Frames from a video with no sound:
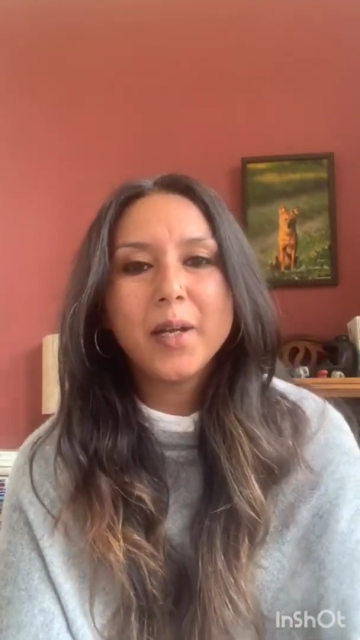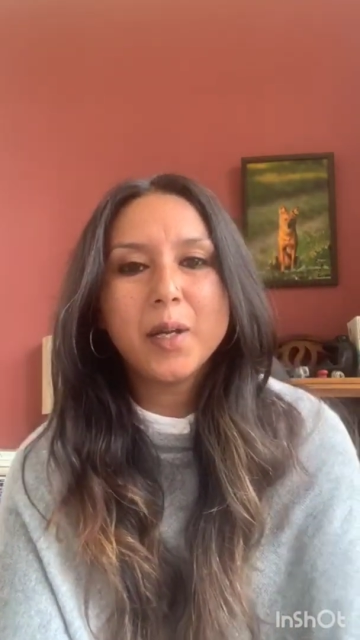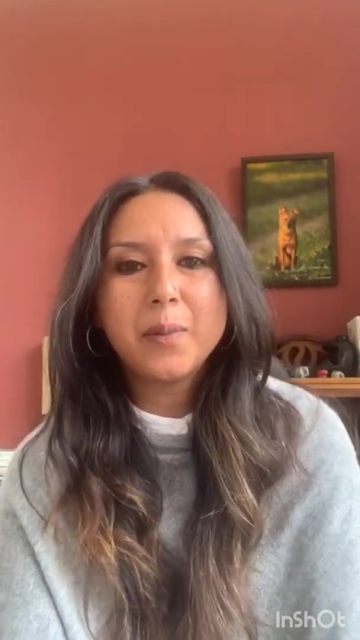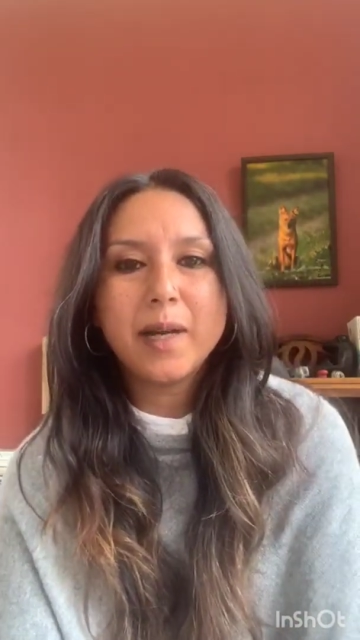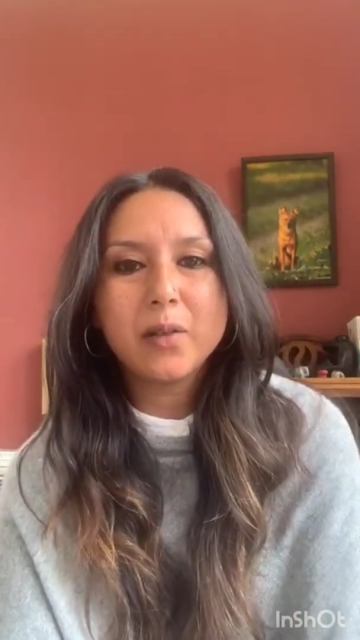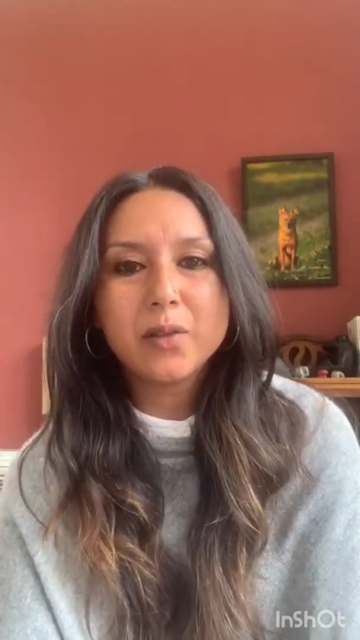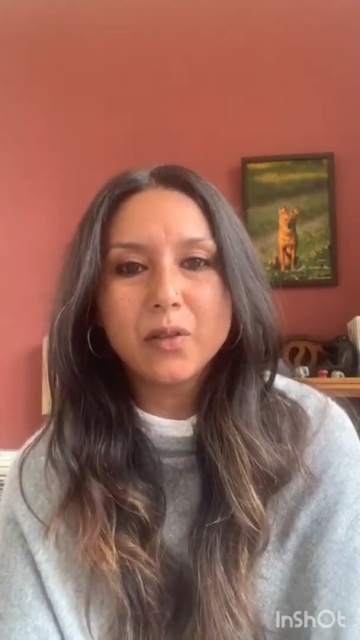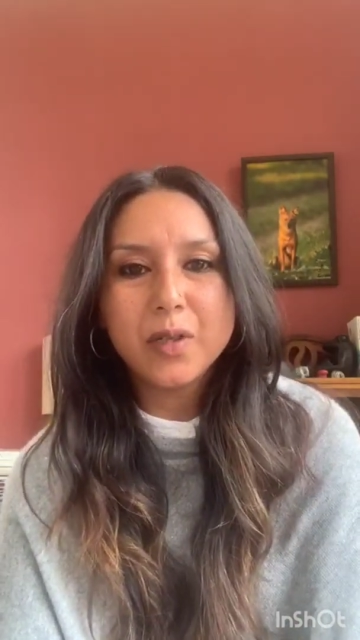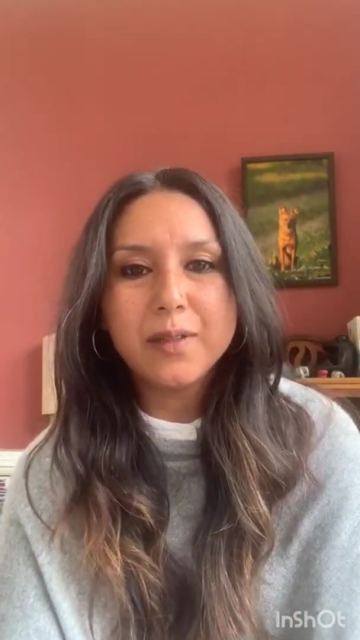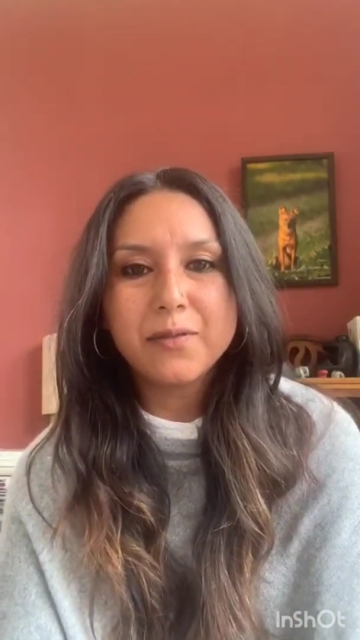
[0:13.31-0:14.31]
about
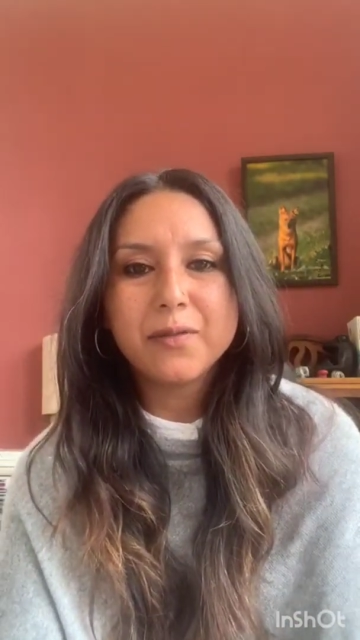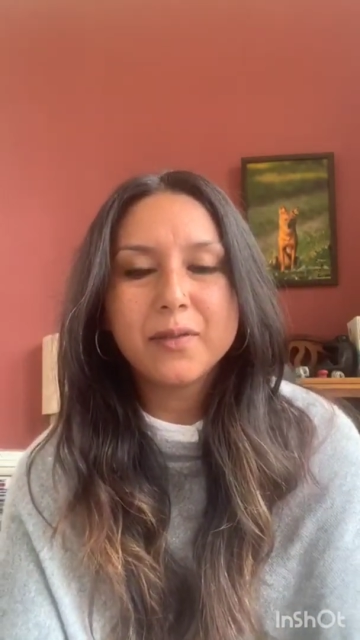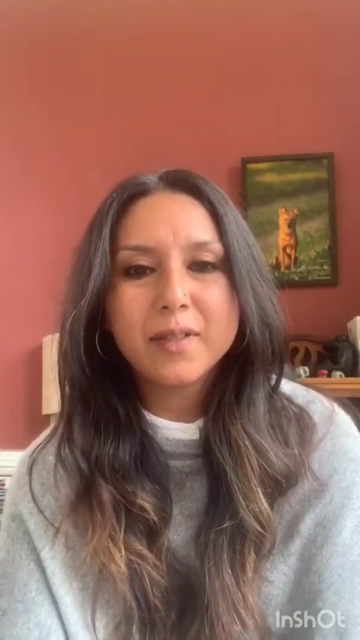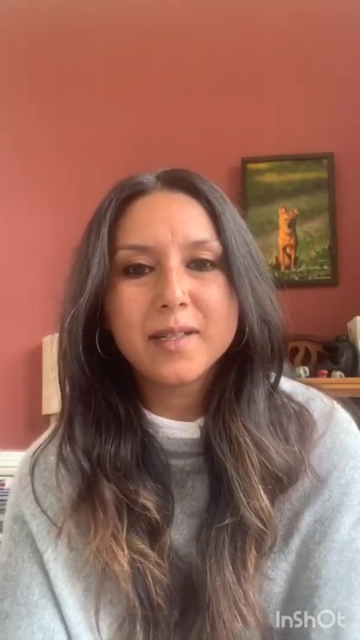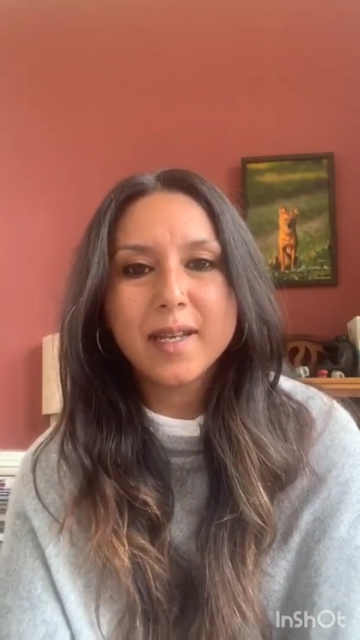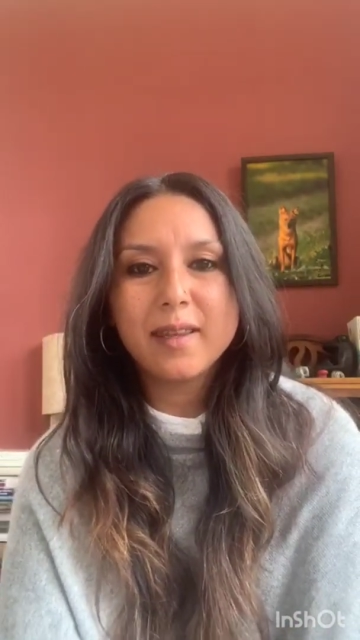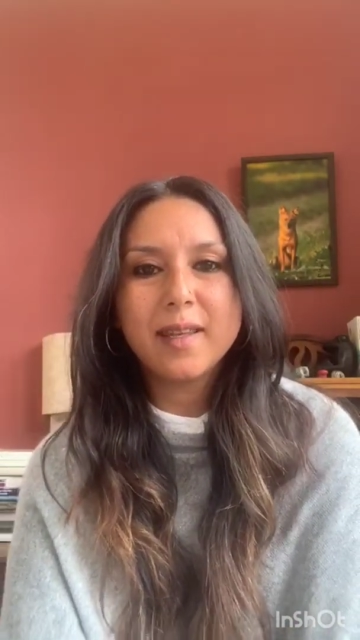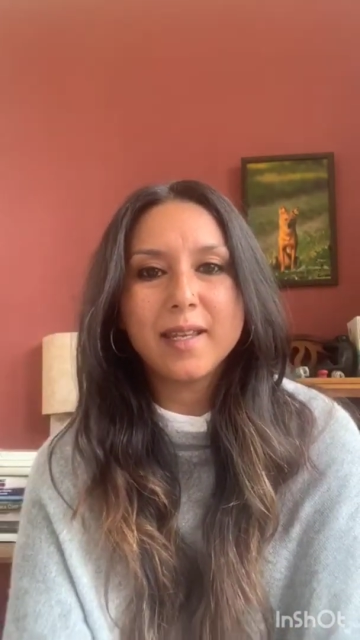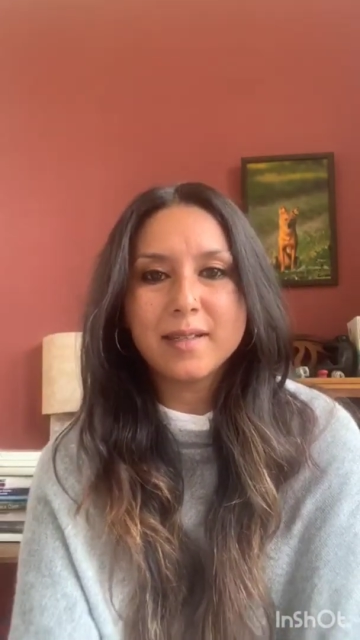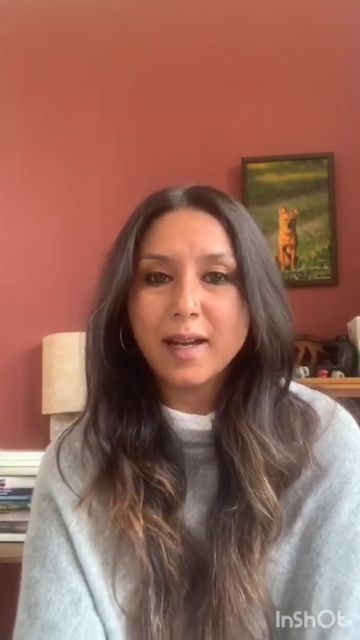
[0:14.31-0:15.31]
grief, death
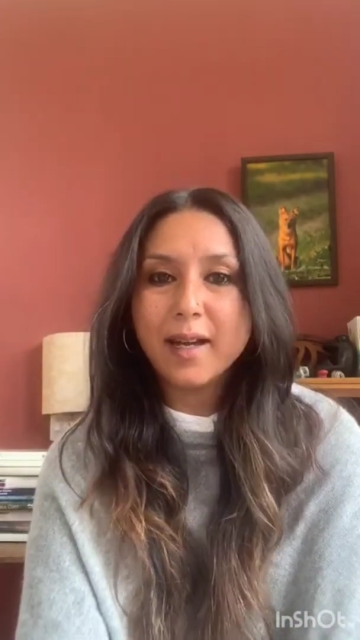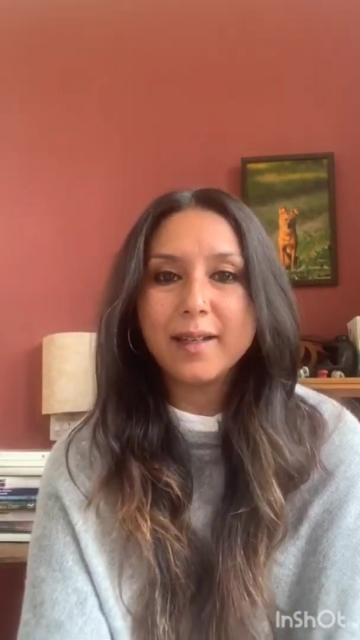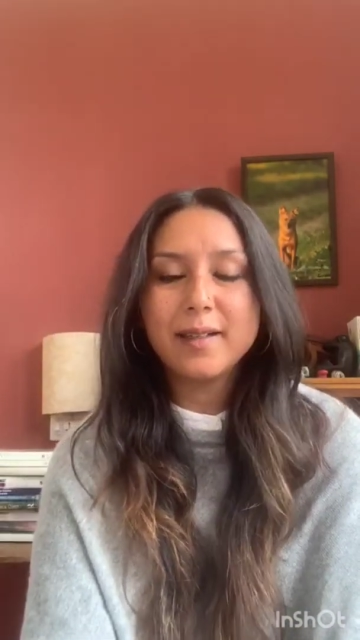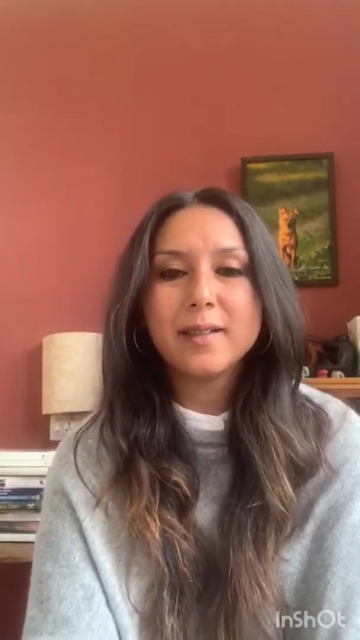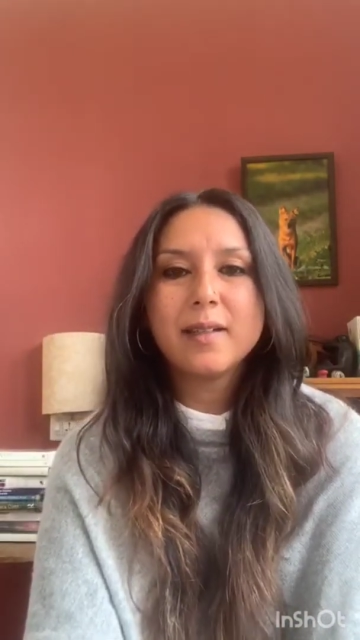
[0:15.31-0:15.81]
and dying.